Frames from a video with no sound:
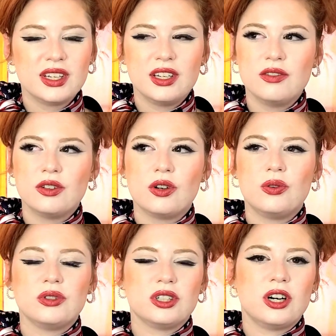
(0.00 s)
Even though it
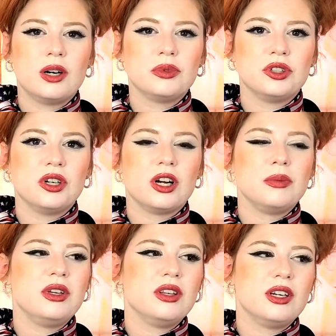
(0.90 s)
was an option. I
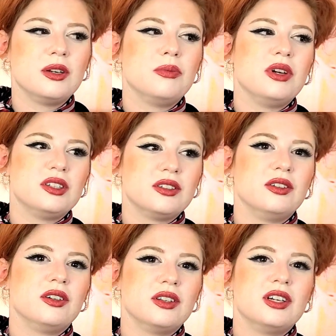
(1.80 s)
mean, they didn't
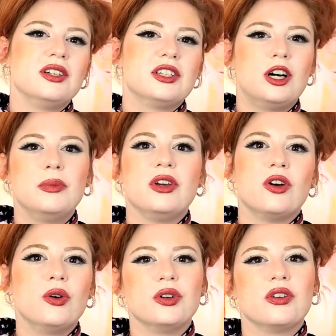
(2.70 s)
basically they didn't tell me,
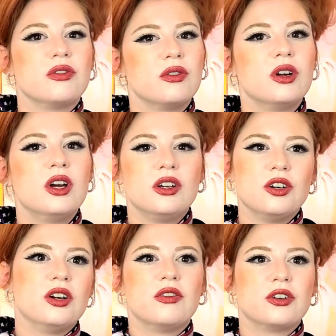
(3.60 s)
"Oh, you're
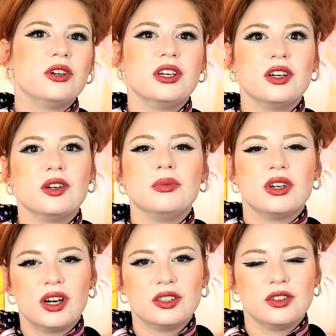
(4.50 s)
you're never going to get in
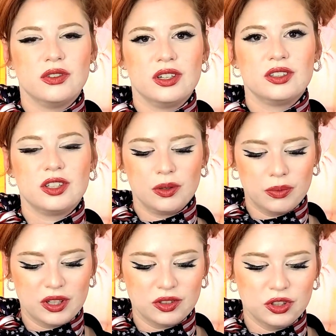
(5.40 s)
because of this." They
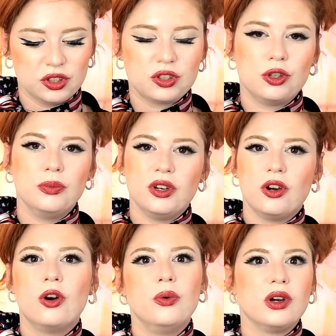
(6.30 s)
basically just told me,
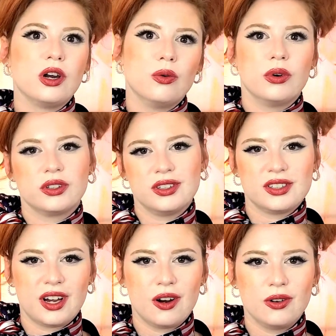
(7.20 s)
"Oh, we got to work this
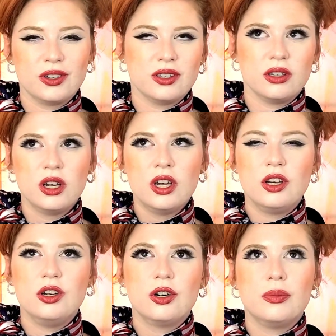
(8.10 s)
out." And
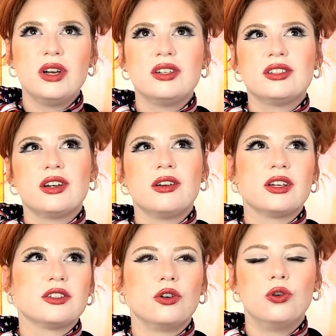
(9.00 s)
you know, made it sound like
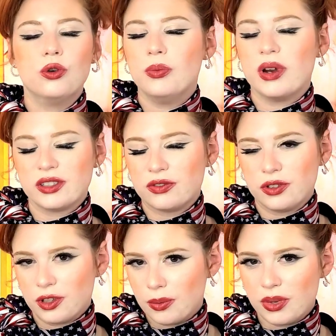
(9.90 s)
it's a whole mess for
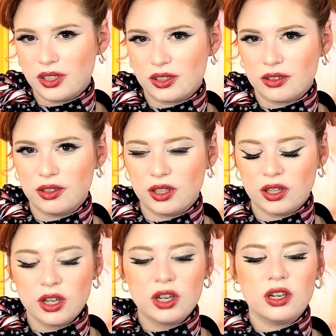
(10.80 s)
them basically,
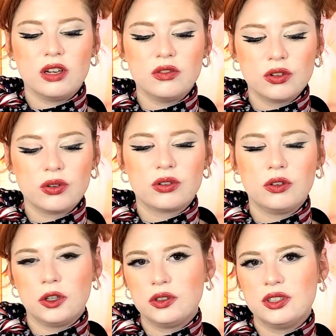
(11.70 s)
even though it
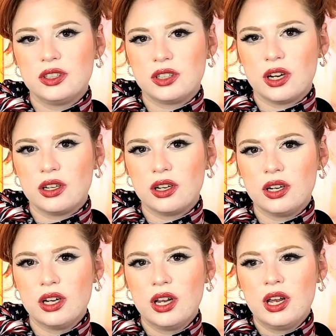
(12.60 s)
clearly
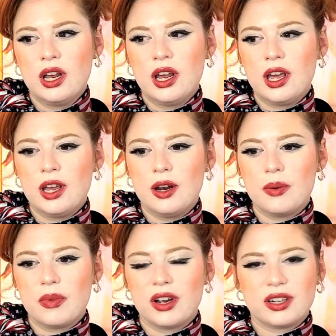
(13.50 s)
stated
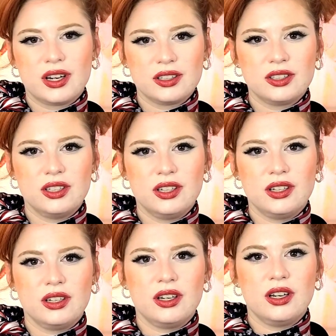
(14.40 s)
in my
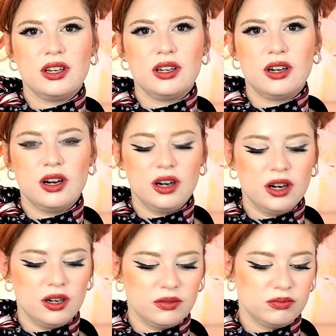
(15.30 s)
casting
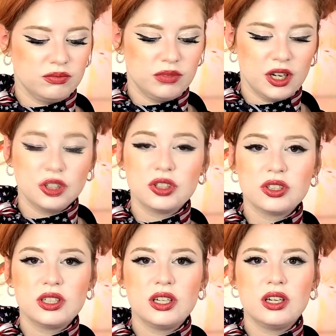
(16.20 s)
uh
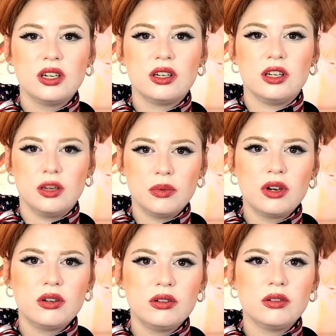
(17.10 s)
agency
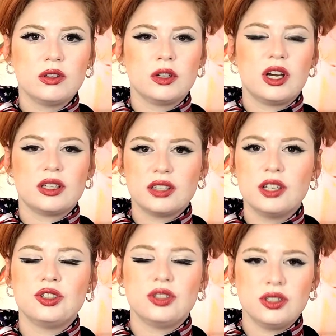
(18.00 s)
email, the casting
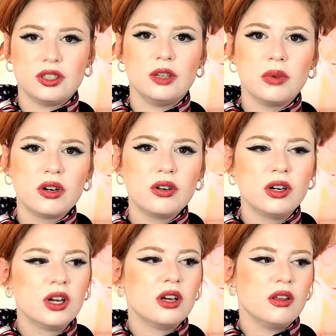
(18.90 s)
agency's email
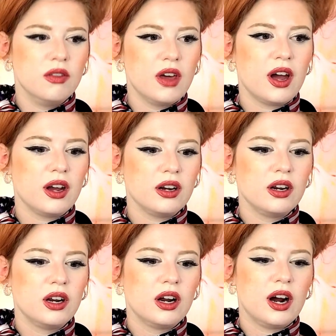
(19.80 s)
that
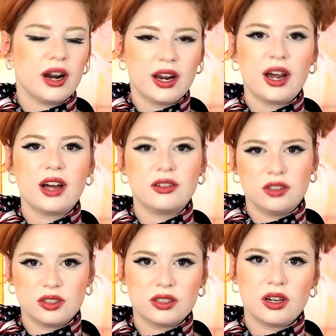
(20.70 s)
I had
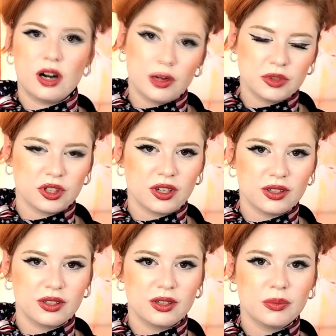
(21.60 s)
this
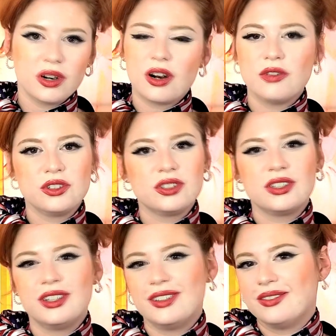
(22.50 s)
option. But
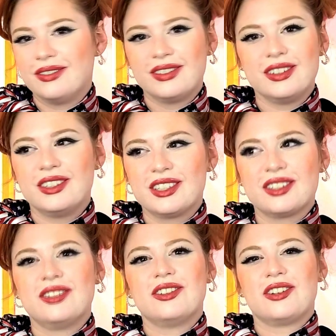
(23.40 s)
obviously,
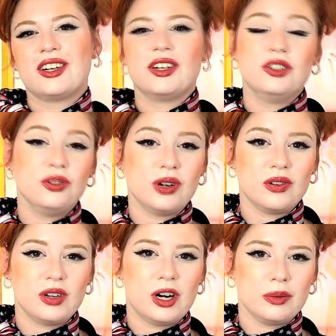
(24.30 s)
doesn't look like I do have
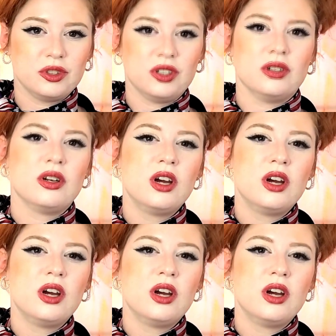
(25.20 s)
the option.